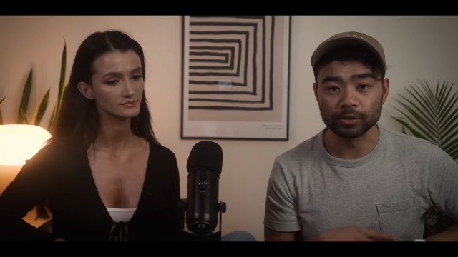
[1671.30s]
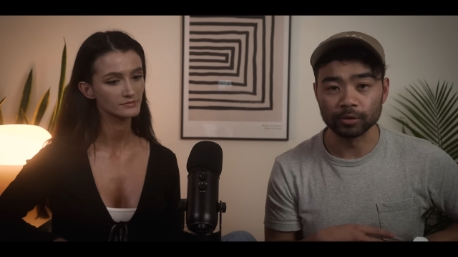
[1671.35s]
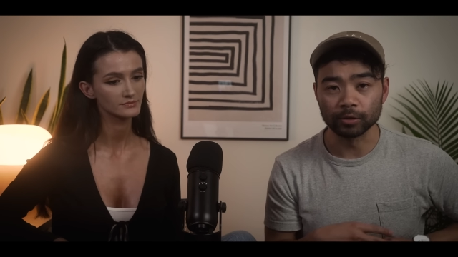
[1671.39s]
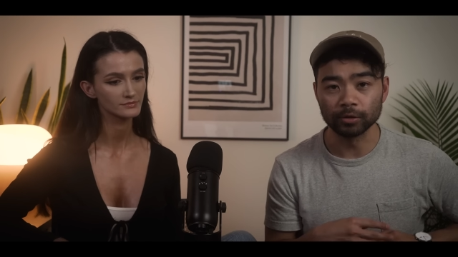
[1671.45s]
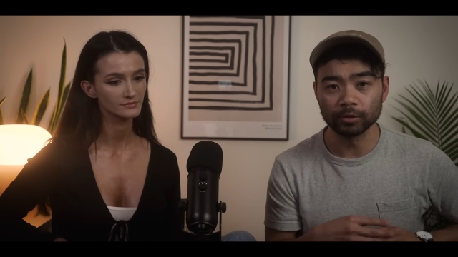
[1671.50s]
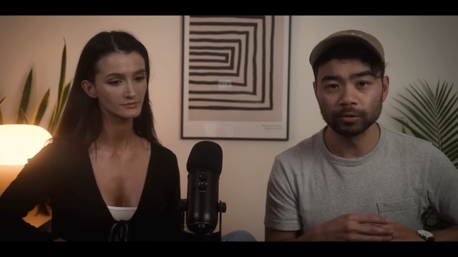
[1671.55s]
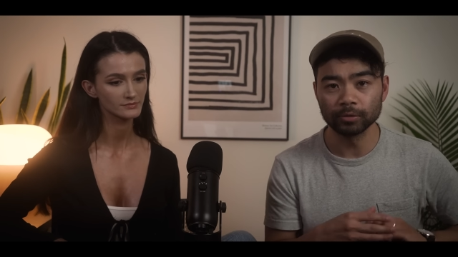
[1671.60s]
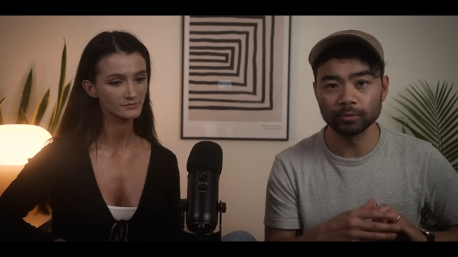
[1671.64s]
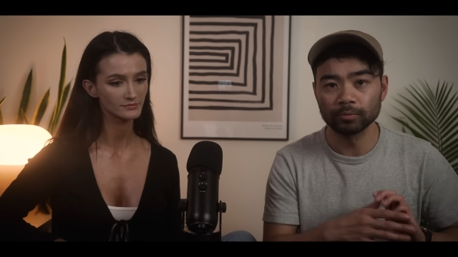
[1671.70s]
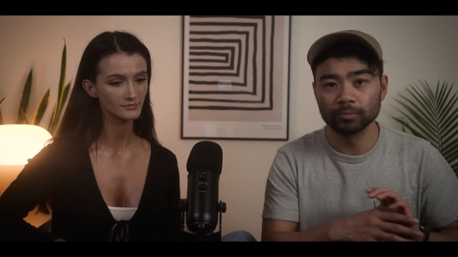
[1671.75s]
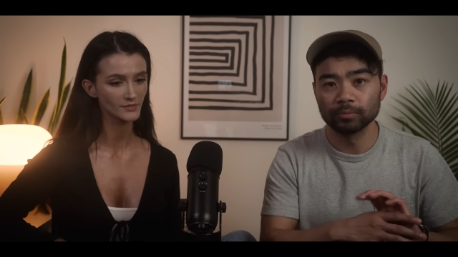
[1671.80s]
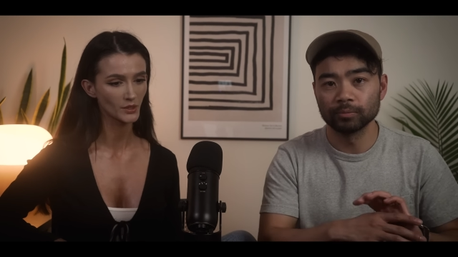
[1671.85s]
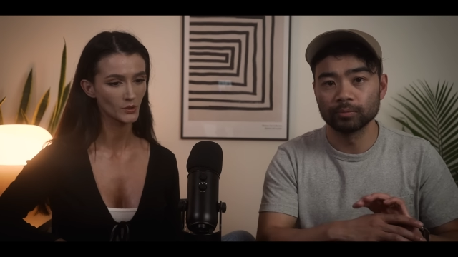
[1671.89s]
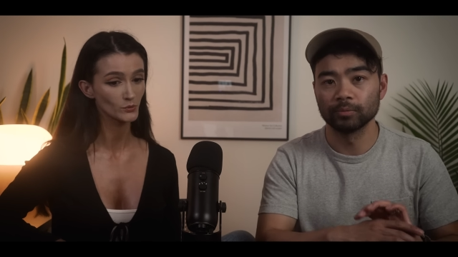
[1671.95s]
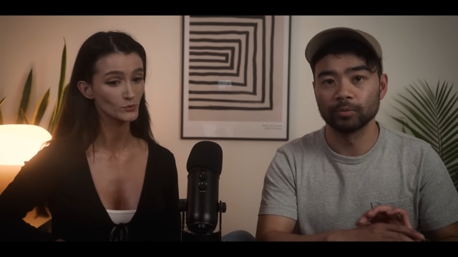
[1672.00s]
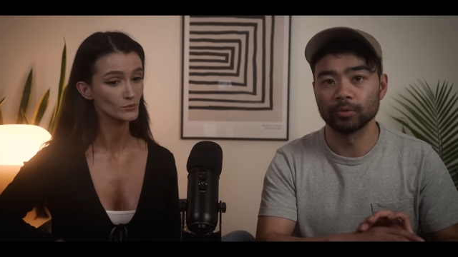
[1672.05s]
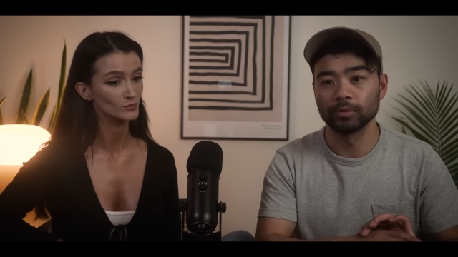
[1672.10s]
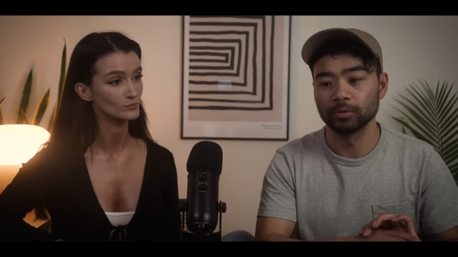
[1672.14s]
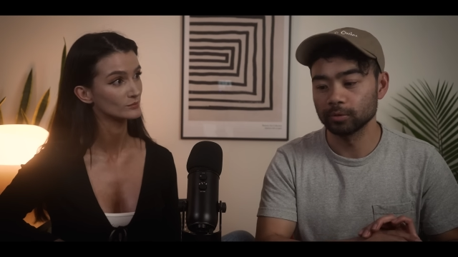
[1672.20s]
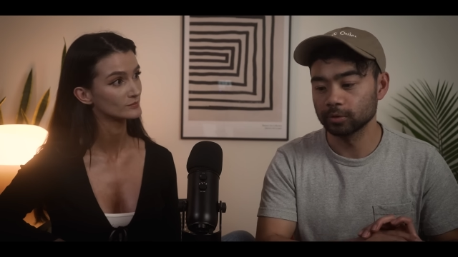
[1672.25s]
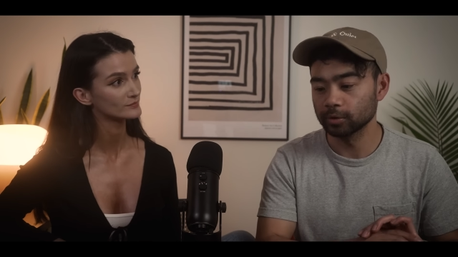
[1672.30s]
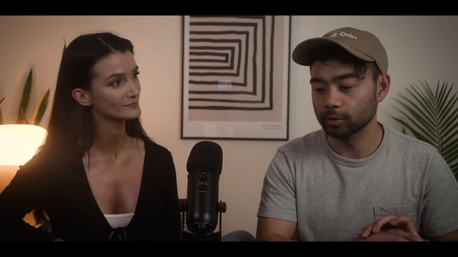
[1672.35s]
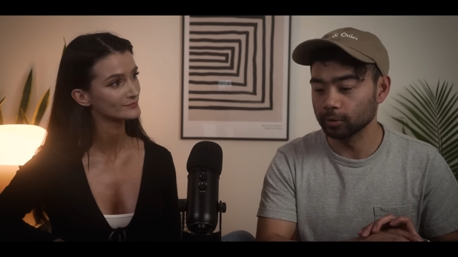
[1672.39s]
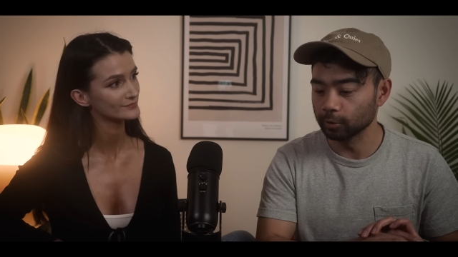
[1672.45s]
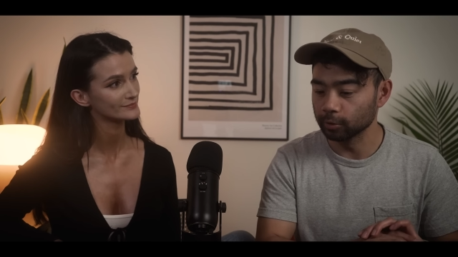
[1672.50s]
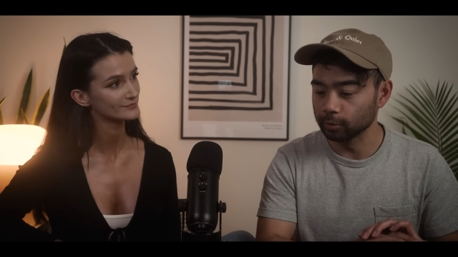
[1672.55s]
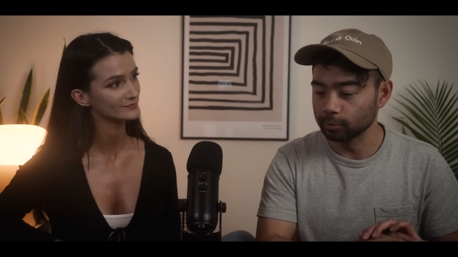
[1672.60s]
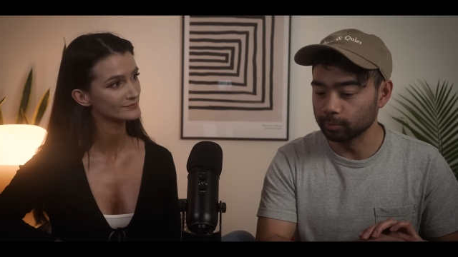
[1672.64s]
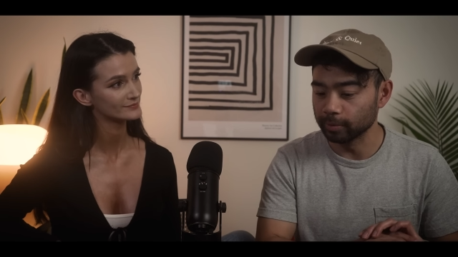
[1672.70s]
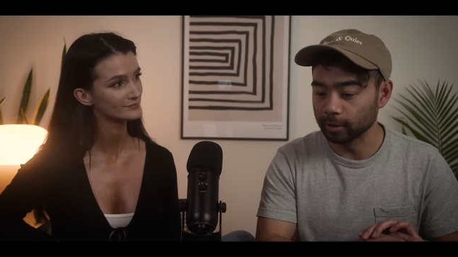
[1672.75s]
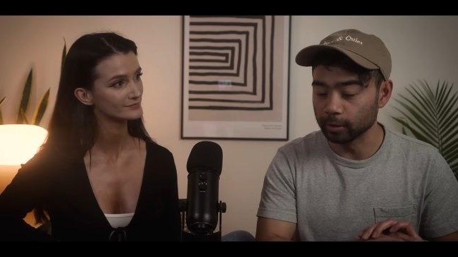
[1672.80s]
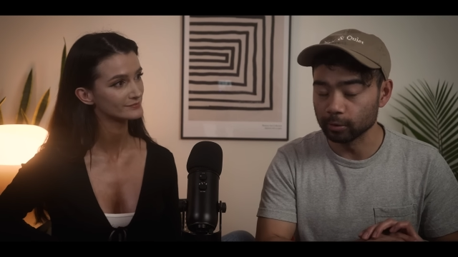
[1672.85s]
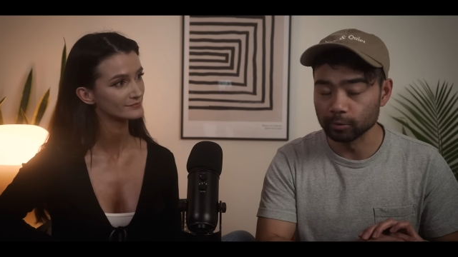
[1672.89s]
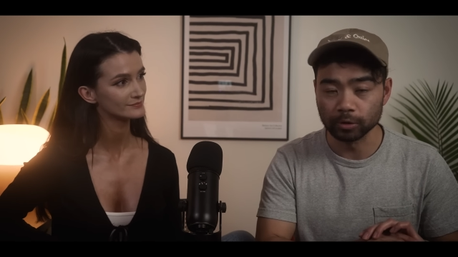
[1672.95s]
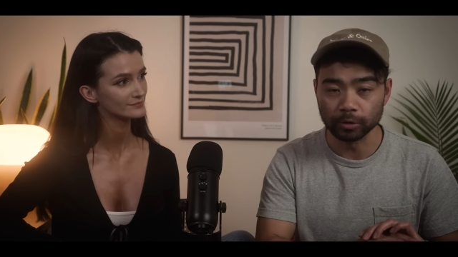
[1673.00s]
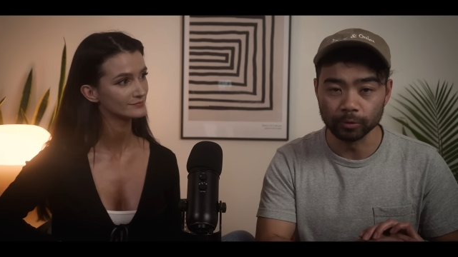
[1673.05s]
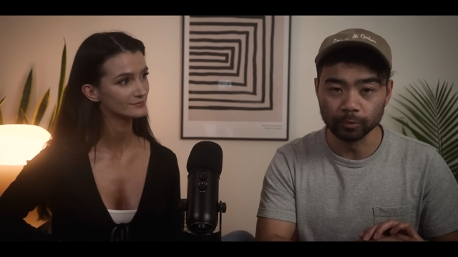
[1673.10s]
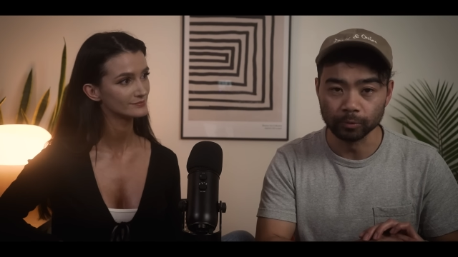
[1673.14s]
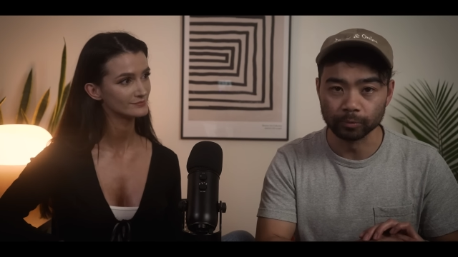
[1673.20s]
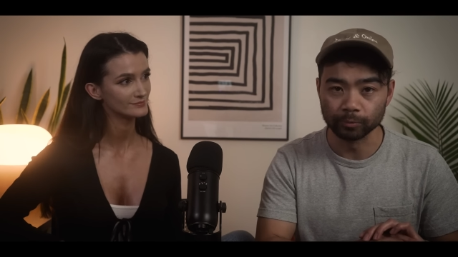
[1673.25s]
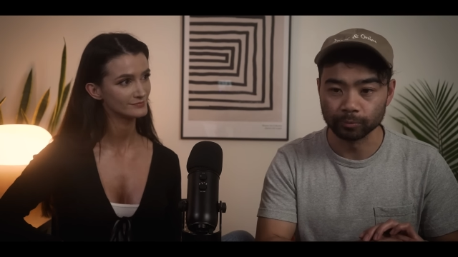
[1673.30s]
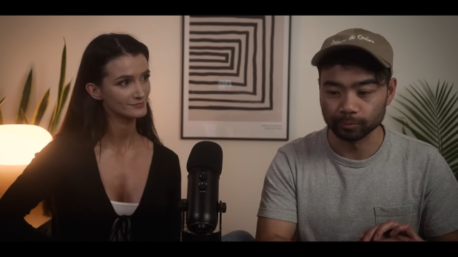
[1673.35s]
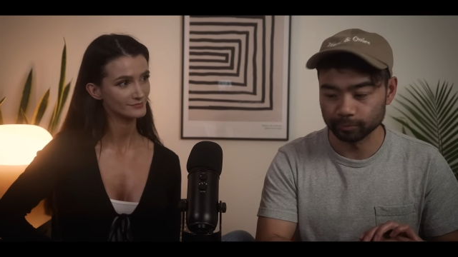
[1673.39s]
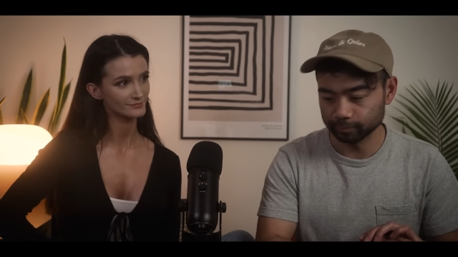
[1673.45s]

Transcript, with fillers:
Speaker 1: song. Oh. It's called "Bound 2."